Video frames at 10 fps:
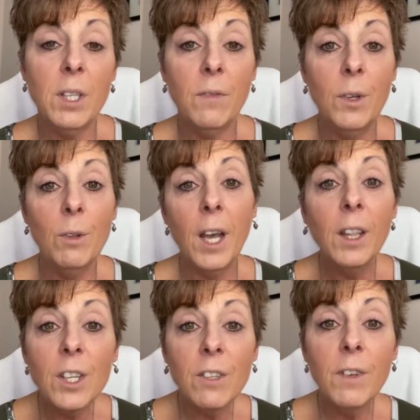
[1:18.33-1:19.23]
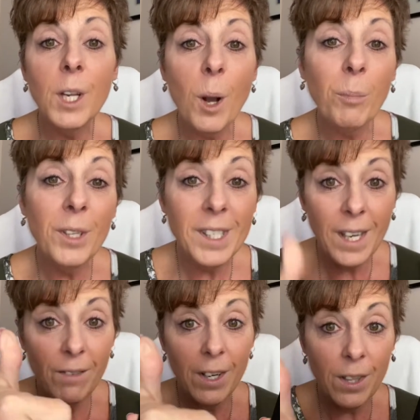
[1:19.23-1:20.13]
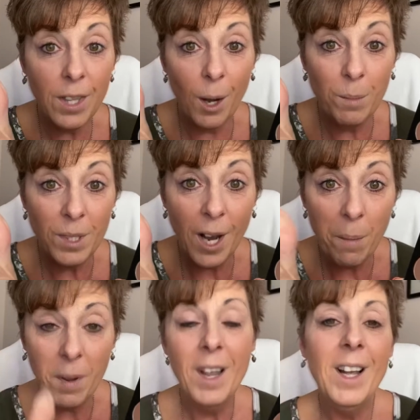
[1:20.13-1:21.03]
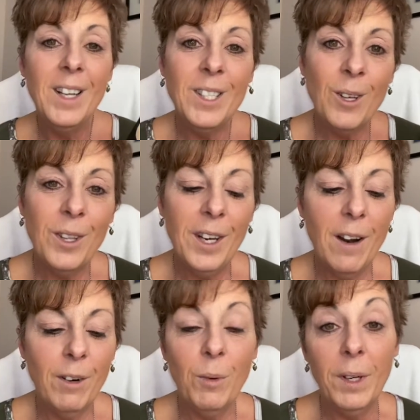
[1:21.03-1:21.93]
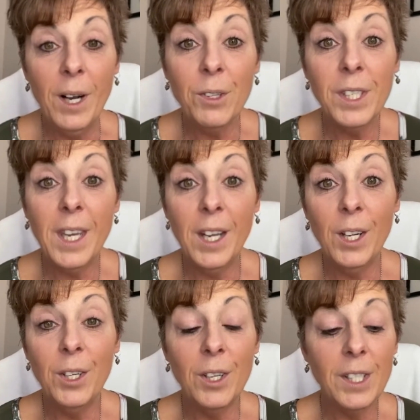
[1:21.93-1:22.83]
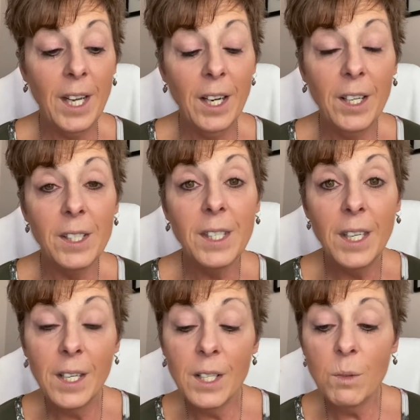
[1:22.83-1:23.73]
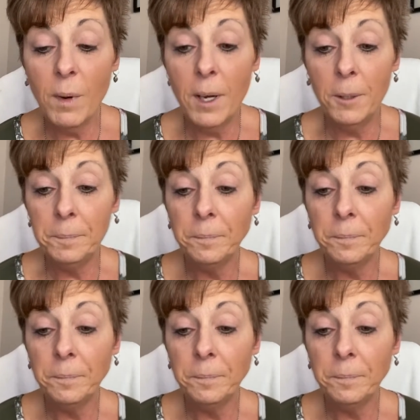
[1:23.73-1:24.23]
If you like this video, please give it a thumbs up so that everyone else can understand and see it as well.